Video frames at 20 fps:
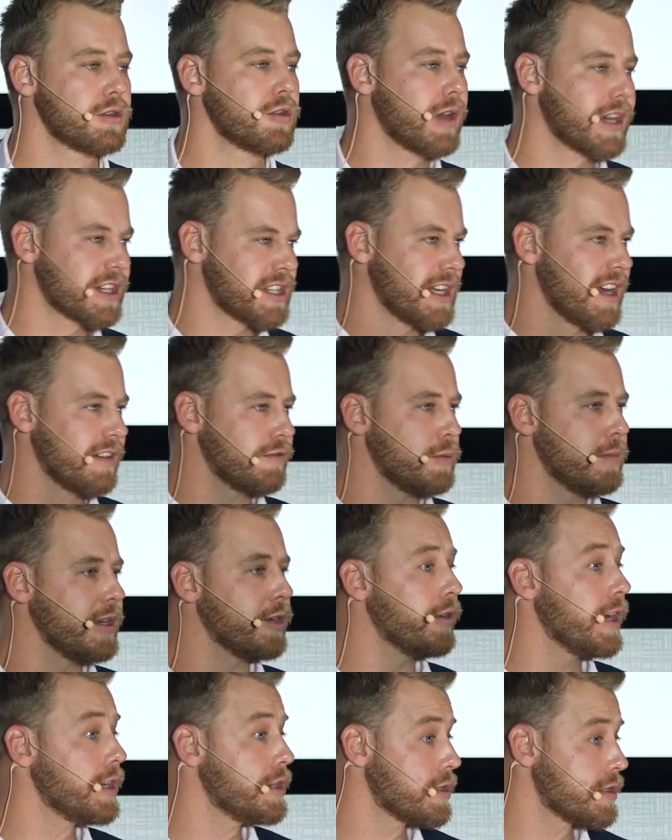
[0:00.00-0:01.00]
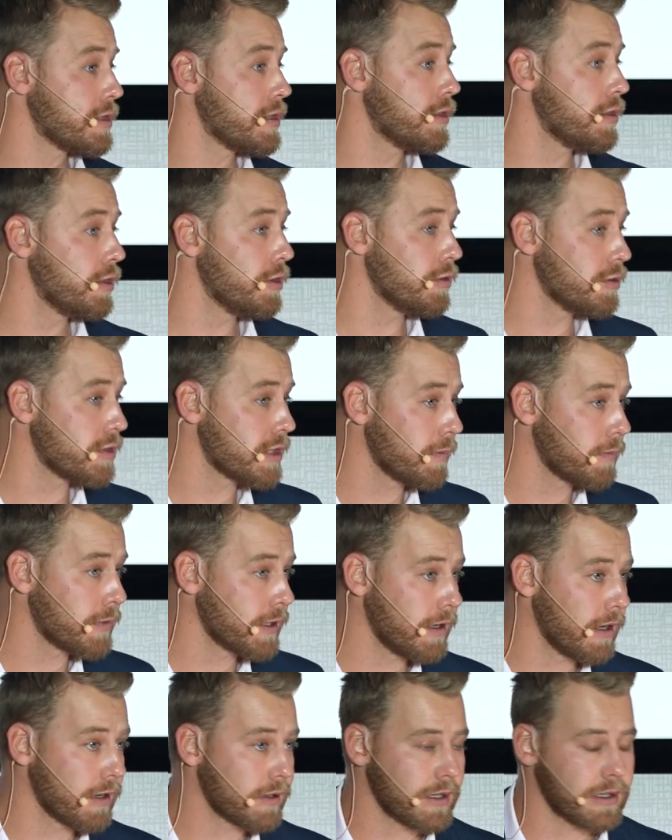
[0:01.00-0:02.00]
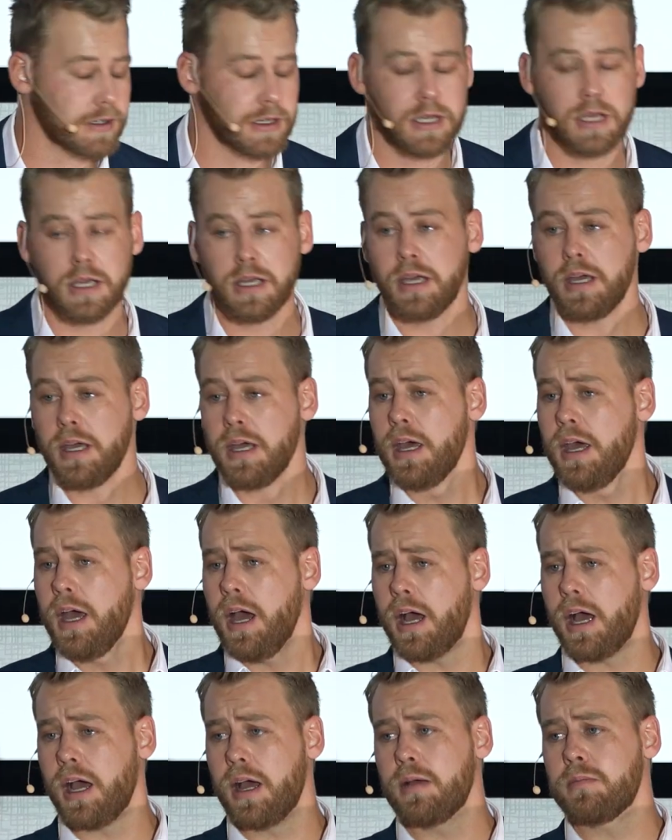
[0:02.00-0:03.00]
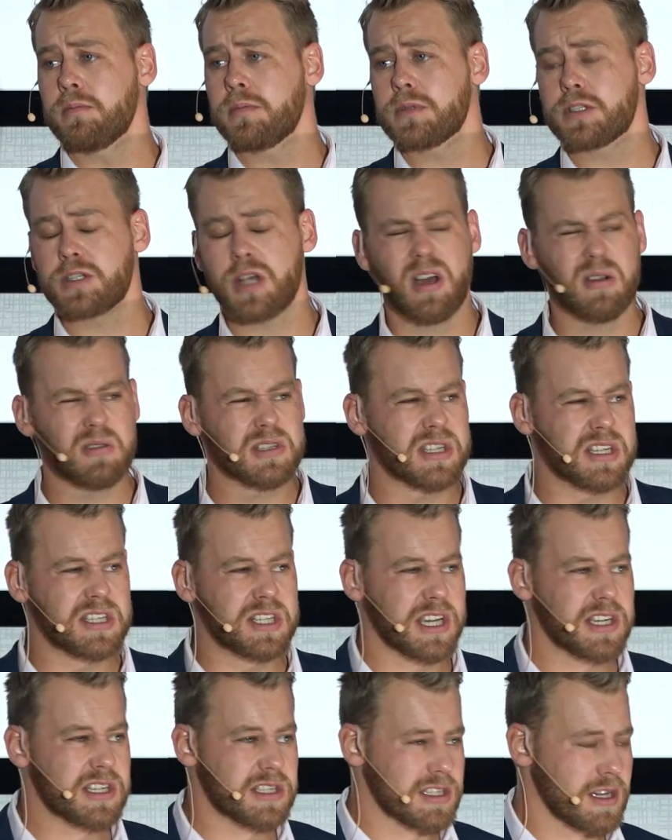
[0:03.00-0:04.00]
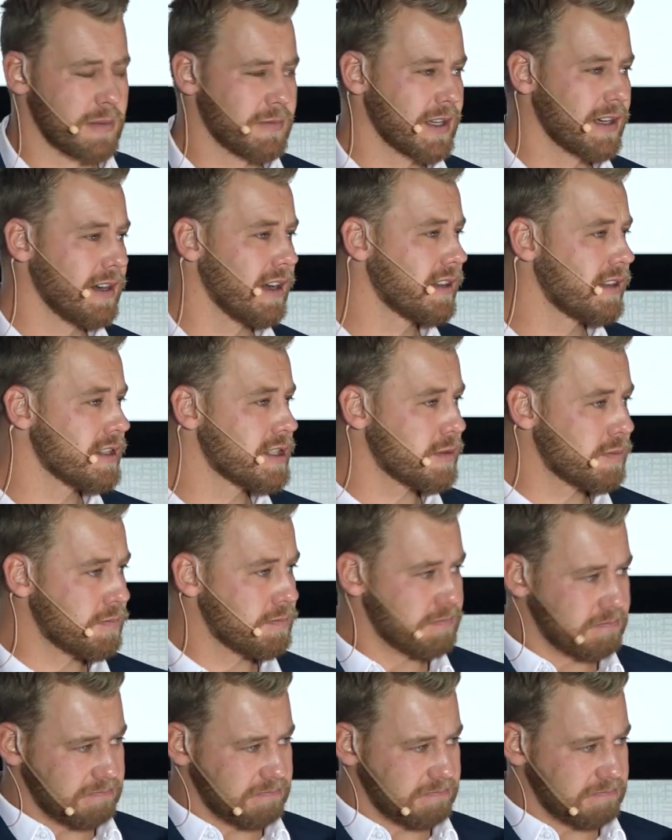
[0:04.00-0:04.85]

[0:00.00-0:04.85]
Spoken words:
You actually have to be registered to use something like that. So I would suggest something like this,